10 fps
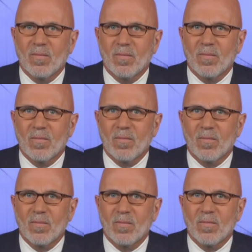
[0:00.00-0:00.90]

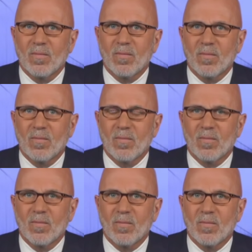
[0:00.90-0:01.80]

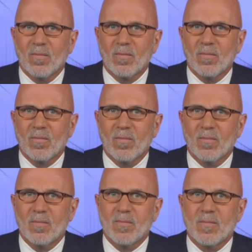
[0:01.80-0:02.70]

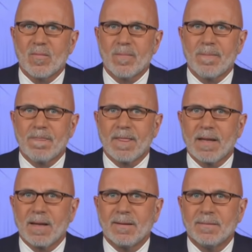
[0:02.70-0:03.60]

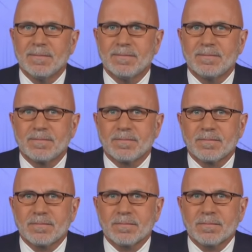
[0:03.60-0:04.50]

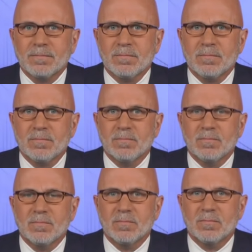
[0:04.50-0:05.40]

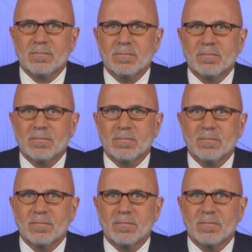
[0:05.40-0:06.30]

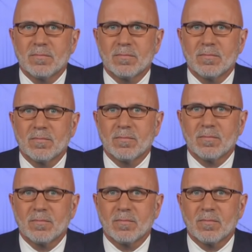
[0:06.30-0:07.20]

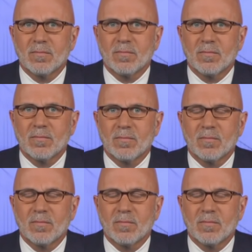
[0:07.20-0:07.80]
No words are spoken by the person on screen.